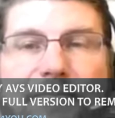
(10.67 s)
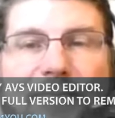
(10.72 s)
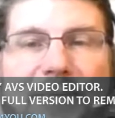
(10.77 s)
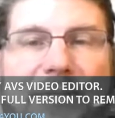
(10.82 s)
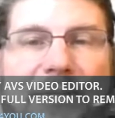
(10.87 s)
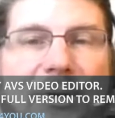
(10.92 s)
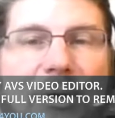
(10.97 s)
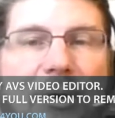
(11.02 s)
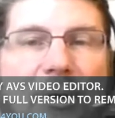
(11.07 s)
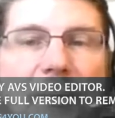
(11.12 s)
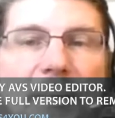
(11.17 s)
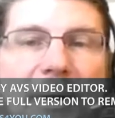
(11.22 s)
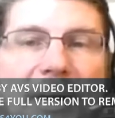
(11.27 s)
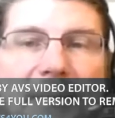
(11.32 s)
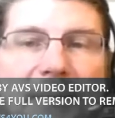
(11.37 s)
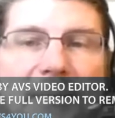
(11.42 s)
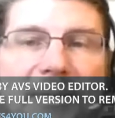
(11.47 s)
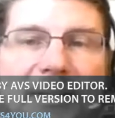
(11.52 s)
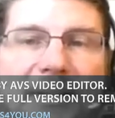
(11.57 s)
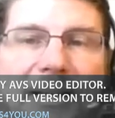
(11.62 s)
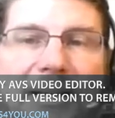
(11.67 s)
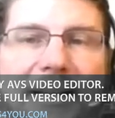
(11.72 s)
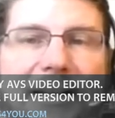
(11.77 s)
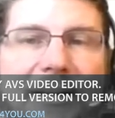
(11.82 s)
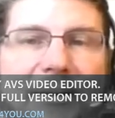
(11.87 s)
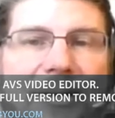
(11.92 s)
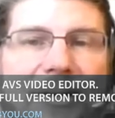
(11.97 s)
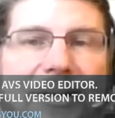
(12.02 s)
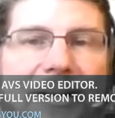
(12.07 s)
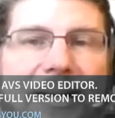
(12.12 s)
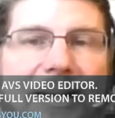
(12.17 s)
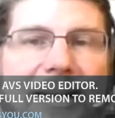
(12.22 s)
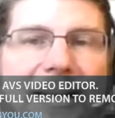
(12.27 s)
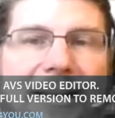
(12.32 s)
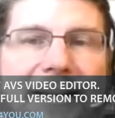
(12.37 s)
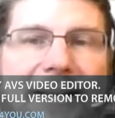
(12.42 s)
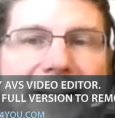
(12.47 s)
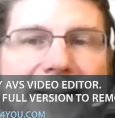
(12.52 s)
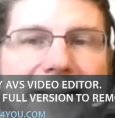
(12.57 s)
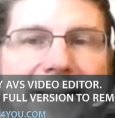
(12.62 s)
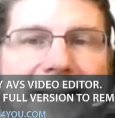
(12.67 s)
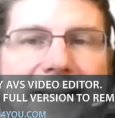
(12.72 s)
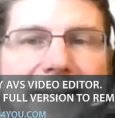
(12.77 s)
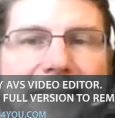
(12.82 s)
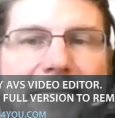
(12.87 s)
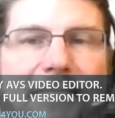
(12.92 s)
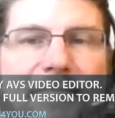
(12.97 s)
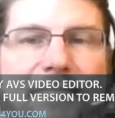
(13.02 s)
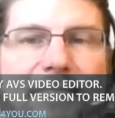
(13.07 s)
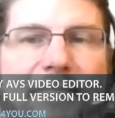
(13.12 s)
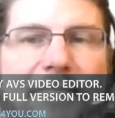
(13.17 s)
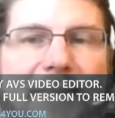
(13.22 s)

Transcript: So my name is Todd Lingren, and